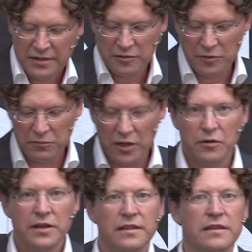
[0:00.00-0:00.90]
So when we
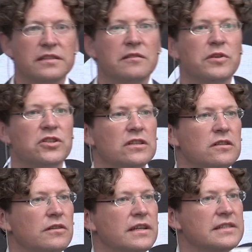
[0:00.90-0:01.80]
look at this and we
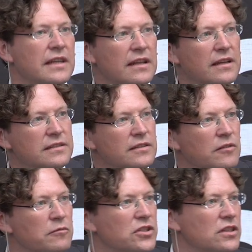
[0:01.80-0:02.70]
just look at
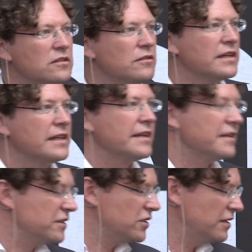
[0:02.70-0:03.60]
daylighting and we just look at
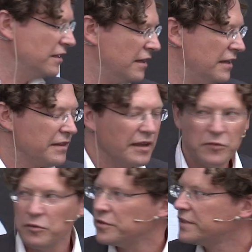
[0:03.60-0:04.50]
energy, then
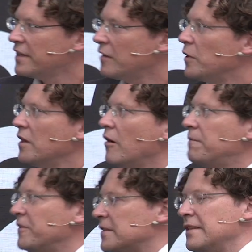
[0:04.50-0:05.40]
we would say, well,
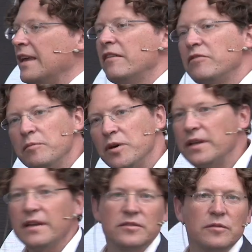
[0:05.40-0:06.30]
obviously
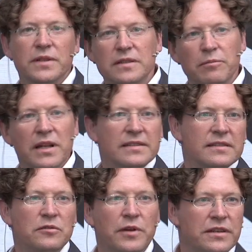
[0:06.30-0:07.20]
everybody has to build a plus
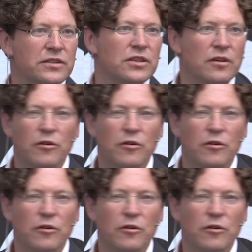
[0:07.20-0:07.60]
zero energy